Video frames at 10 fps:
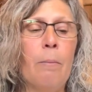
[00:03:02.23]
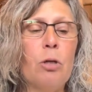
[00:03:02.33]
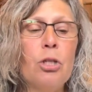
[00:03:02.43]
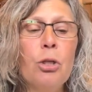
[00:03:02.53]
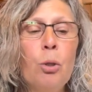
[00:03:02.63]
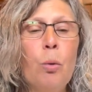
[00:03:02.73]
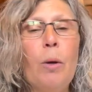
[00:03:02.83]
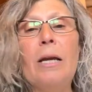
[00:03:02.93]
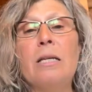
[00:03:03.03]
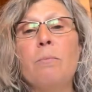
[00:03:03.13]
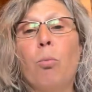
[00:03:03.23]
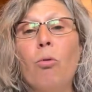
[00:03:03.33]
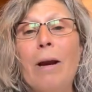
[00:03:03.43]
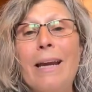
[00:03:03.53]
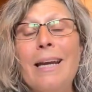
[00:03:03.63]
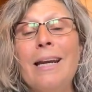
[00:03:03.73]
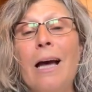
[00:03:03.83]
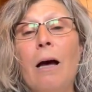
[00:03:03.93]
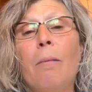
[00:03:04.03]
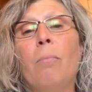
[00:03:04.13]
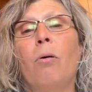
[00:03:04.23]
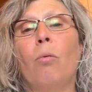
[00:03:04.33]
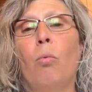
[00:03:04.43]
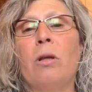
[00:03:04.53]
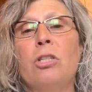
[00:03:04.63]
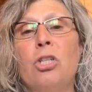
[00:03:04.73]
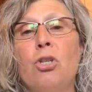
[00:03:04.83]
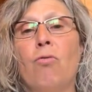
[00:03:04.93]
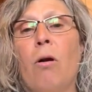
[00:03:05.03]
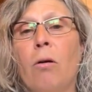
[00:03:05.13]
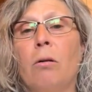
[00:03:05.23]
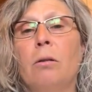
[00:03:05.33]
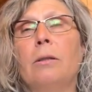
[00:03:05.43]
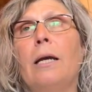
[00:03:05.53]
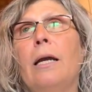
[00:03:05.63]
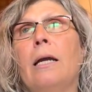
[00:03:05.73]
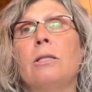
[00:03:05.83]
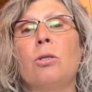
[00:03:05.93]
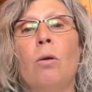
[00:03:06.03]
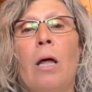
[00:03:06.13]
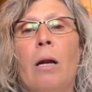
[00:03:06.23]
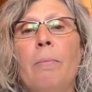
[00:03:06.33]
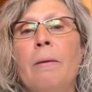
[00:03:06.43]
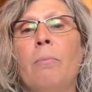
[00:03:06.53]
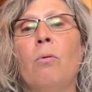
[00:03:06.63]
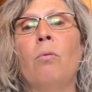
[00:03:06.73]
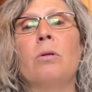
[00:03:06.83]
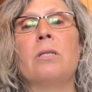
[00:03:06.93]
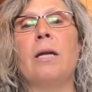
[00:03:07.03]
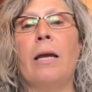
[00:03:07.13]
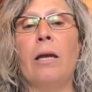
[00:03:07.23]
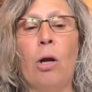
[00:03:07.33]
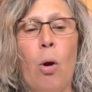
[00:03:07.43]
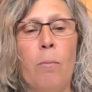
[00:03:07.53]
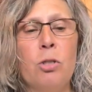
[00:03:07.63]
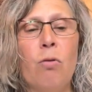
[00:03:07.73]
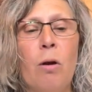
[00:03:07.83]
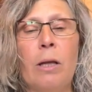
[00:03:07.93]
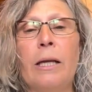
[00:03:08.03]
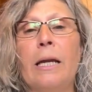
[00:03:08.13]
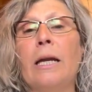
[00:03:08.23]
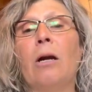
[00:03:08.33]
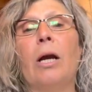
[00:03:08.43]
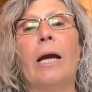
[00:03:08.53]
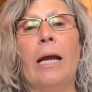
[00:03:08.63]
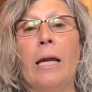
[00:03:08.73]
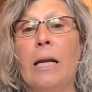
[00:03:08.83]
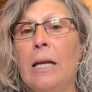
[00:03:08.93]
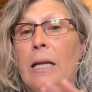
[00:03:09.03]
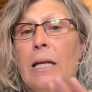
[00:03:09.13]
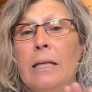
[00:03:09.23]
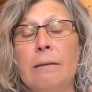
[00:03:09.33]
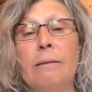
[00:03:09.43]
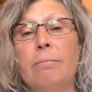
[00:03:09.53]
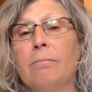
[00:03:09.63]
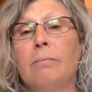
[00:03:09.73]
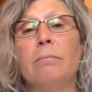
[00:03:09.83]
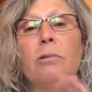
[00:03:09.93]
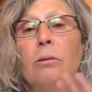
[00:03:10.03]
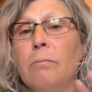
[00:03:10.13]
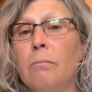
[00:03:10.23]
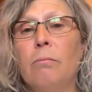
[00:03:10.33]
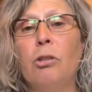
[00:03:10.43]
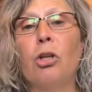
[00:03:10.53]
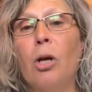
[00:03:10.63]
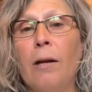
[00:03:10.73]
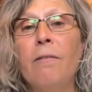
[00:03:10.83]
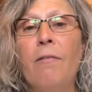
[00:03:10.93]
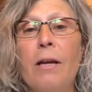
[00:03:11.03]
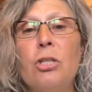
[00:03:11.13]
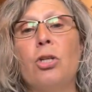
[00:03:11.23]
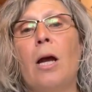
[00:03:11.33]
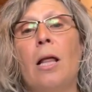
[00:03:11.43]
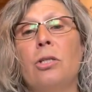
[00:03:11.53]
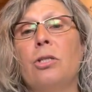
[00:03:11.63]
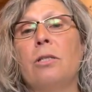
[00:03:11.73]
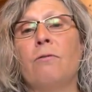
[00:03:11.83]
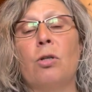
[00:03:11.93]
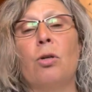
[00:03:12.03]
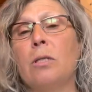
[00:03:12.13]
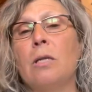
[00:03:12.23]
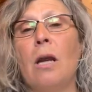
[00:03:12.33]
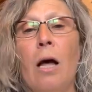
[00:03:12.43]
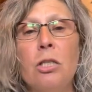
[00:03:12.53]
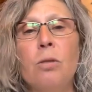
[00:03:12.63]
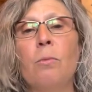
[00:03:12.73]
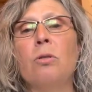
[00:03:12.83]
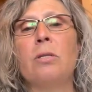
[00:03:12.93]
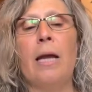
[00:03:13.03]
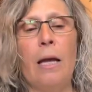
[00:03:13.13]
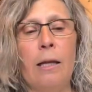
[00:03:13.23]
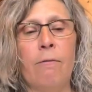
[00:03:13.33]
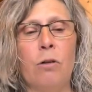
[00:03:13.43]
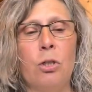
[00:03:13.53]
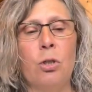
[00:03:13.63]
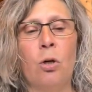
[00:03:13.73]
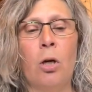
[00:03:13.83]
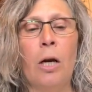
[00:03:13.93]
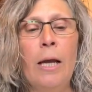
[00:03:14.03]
2 is breaking up with struggle. And so a lot of people will say, I'm struggling here, and you're going to face challenges for sure. It's not smooth sailing for sure.